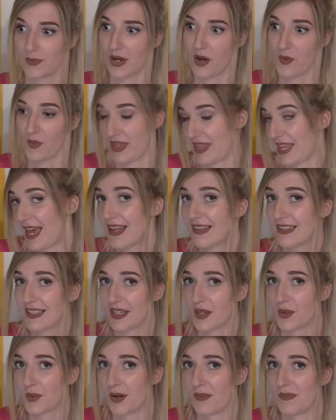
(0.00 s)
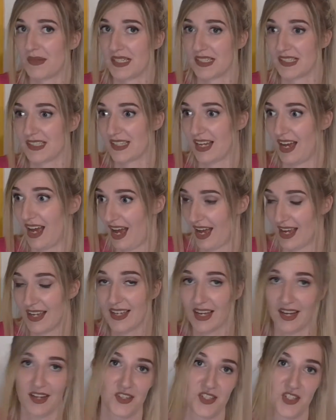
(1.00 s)
but without the equipment I
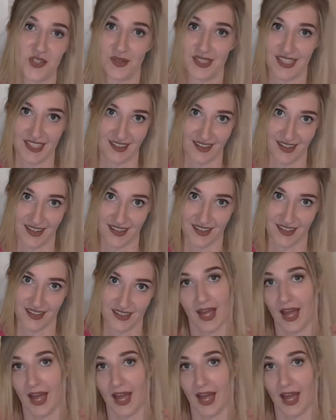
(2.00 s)
can't do anything.